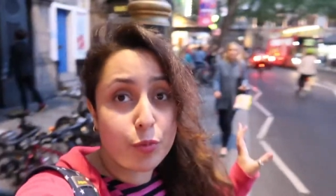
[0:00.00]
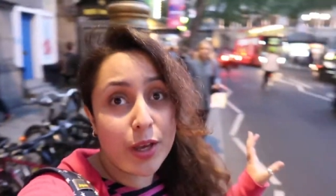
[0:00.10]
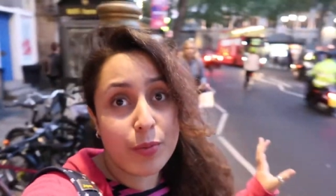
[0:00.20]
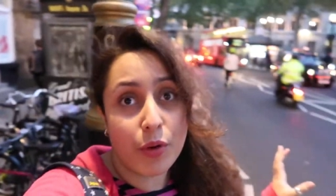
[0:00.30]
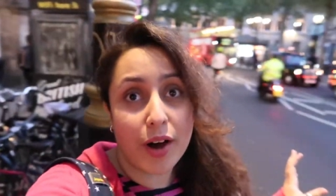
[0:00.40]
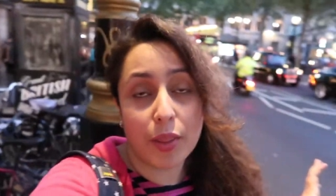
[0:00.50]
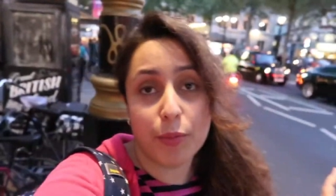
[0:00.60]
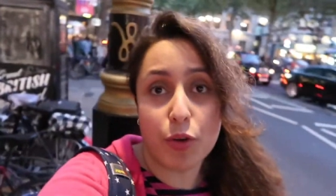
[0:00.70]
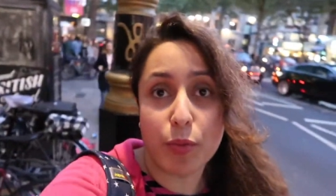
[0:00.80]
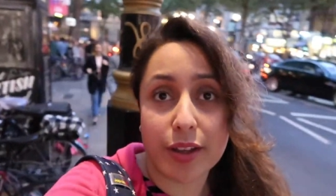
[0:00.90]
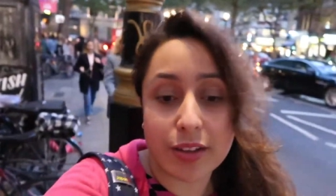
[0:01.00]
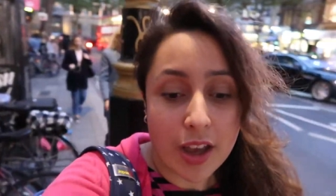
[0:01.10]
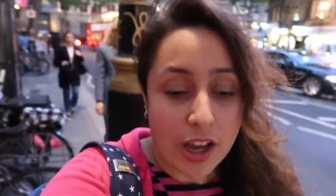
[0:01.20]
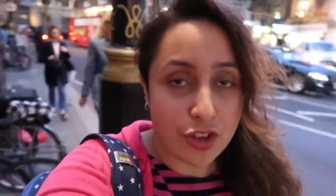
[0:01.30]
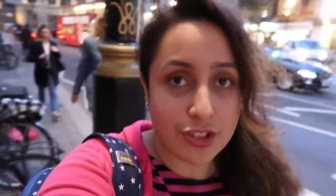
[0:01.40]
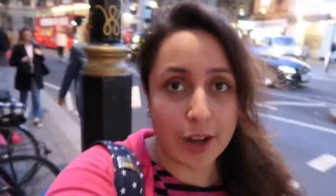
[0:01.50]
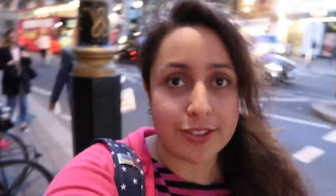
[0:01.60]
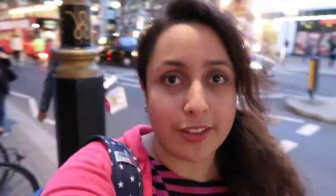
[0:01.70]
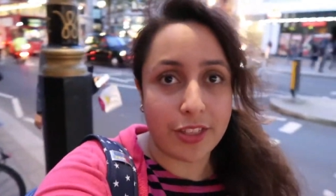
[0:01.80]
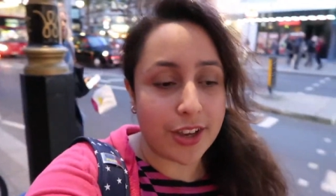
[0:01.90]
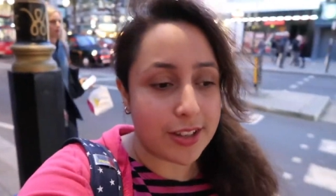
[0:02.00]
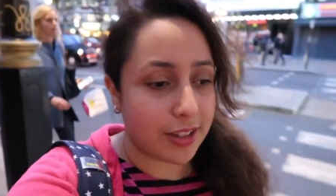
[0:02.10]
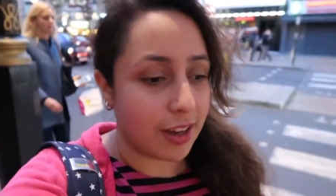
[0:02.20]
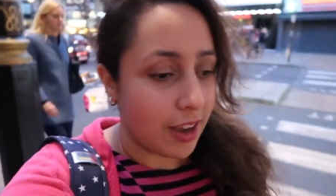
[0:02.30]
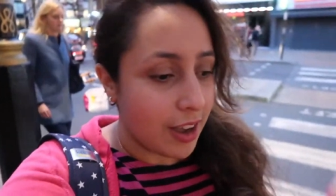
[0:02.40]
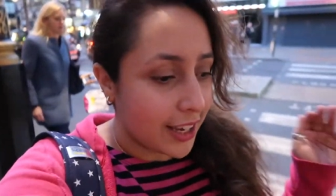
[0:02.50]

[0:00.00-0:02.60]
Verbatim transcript: of people at the moment just outside the theatre,